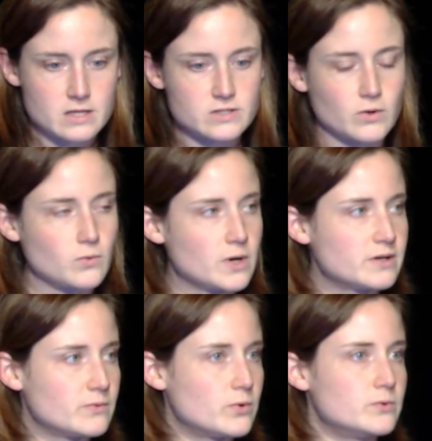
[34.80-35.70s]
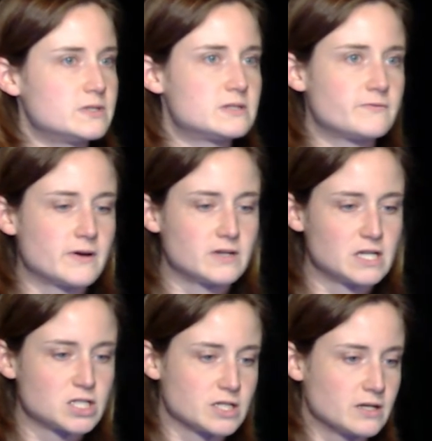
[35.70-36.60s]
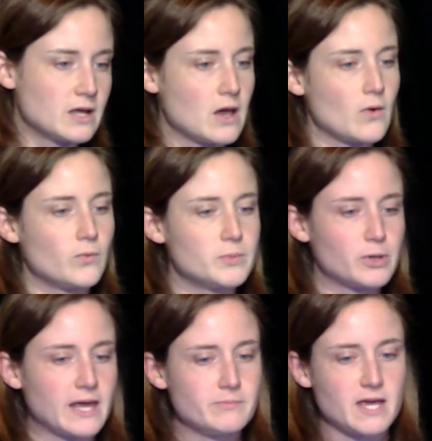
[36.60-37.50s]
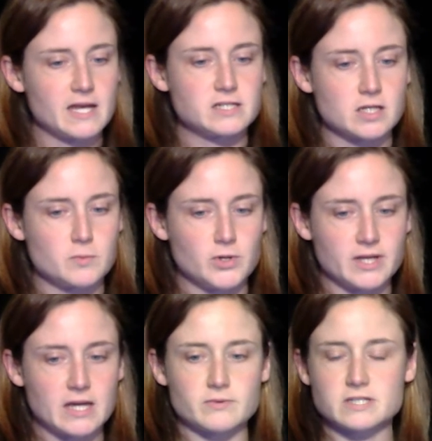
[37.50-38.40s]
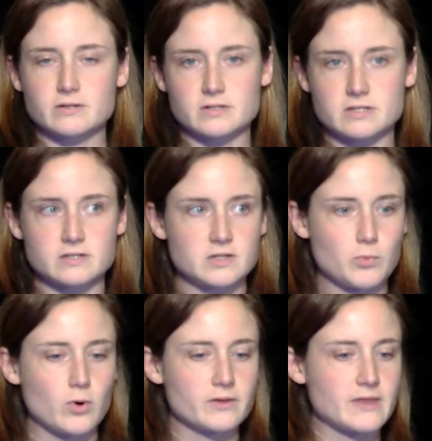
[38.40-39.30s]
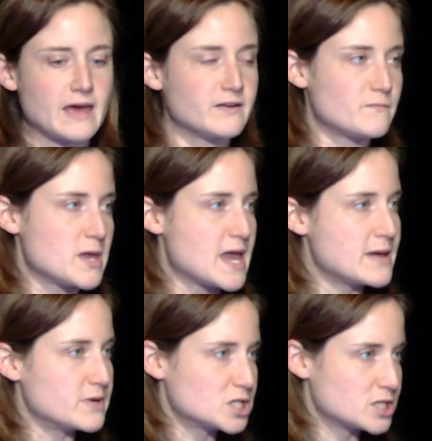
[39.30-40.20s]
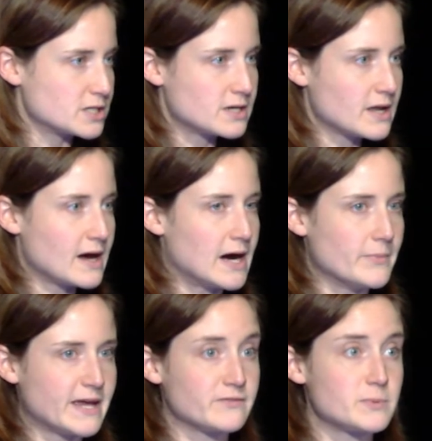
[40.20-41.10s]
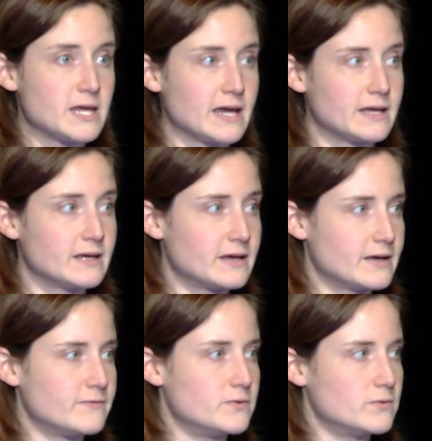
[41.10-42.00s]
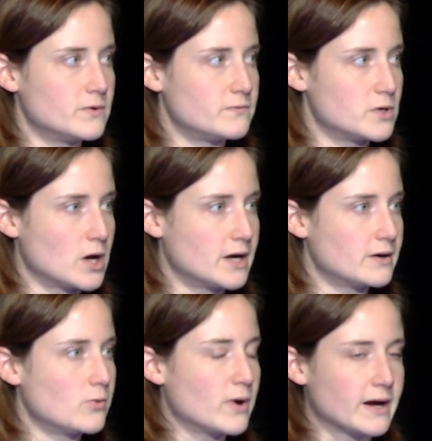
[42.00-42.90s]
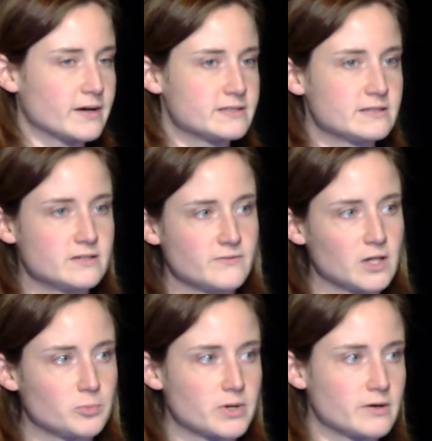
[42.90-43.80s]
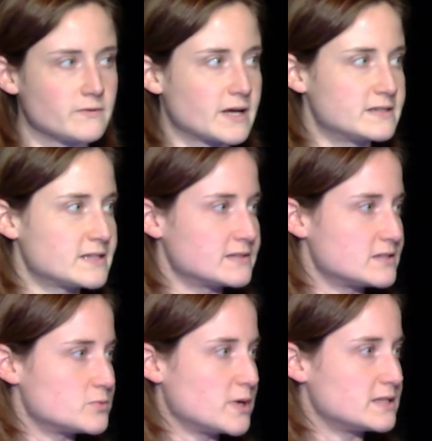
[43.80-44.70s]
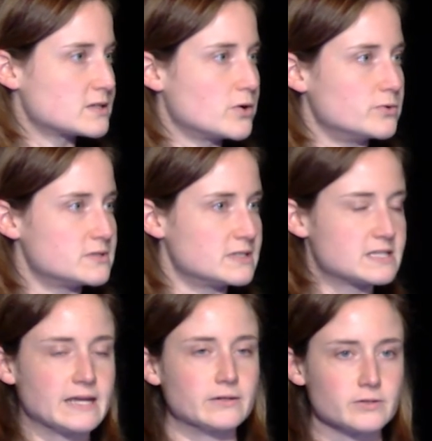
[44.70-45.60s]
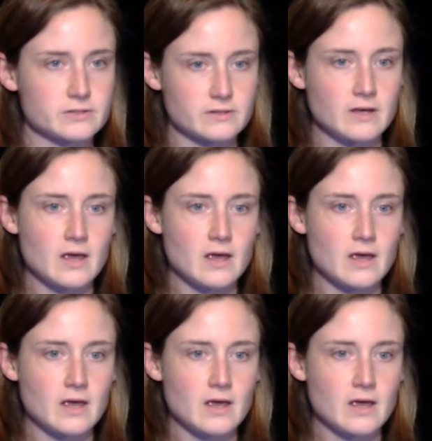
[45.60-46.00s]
So who is the foundation? We plan, manage, and communicate research to support the NFPA mission. NFPA, if you're not aware, is the developer of a consensus-based codes and standards.